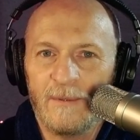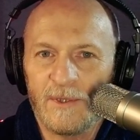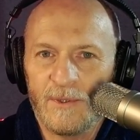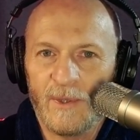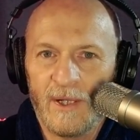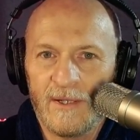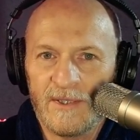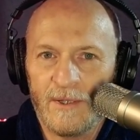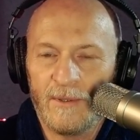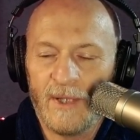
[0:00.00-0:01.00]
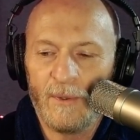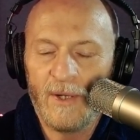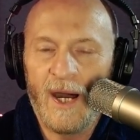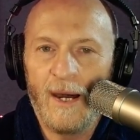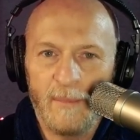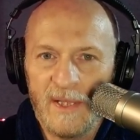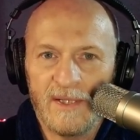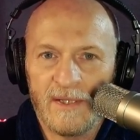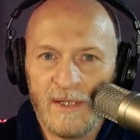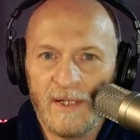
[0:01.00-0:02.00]
that he was doing on his own. They were
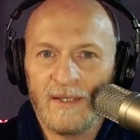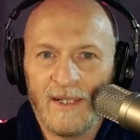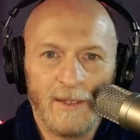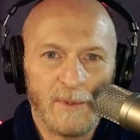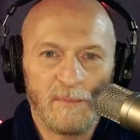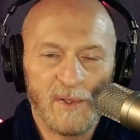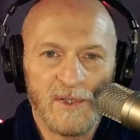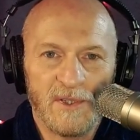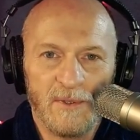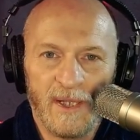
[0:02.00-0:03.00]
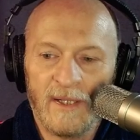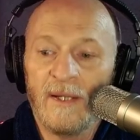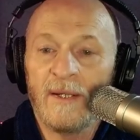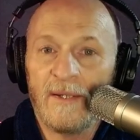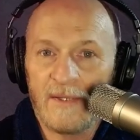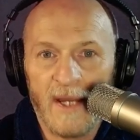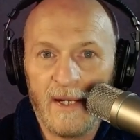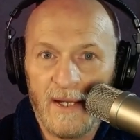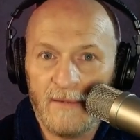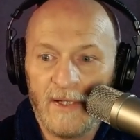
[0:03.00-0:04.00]
hobbies that he was pursuing:
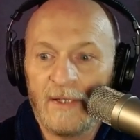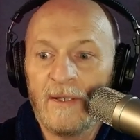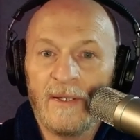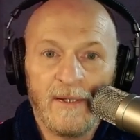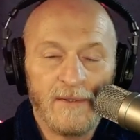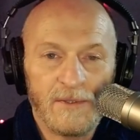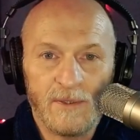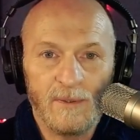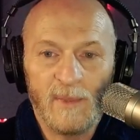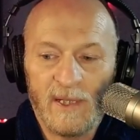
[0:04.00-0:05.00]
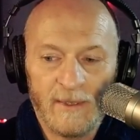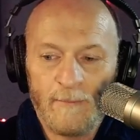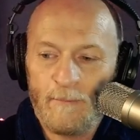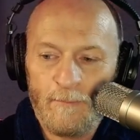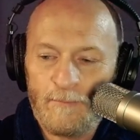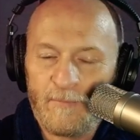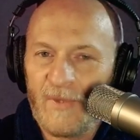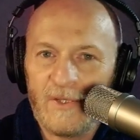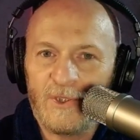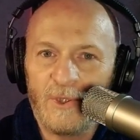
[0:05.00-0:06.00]
skydiving, scuba,
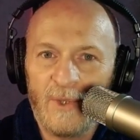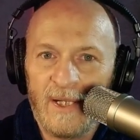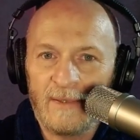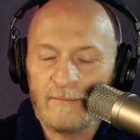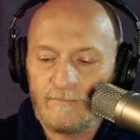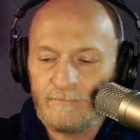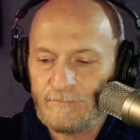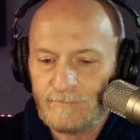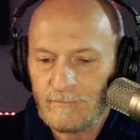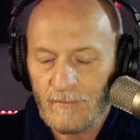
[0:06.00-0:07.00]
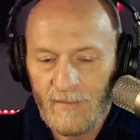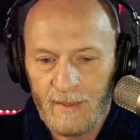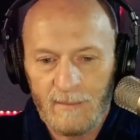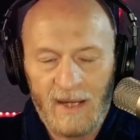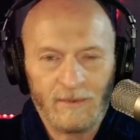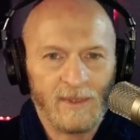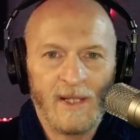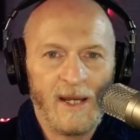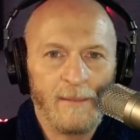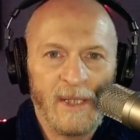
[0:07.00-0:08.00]
shooting, mountain
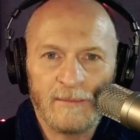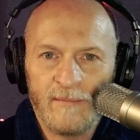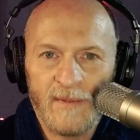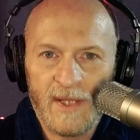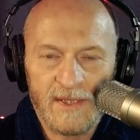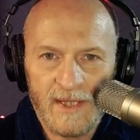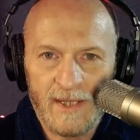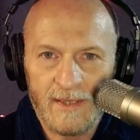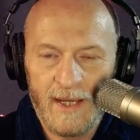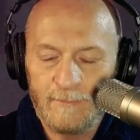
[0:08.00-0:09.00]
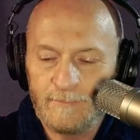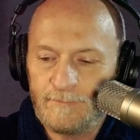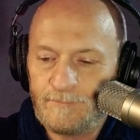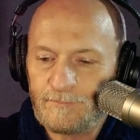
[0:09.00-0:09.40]
climbing, things like that.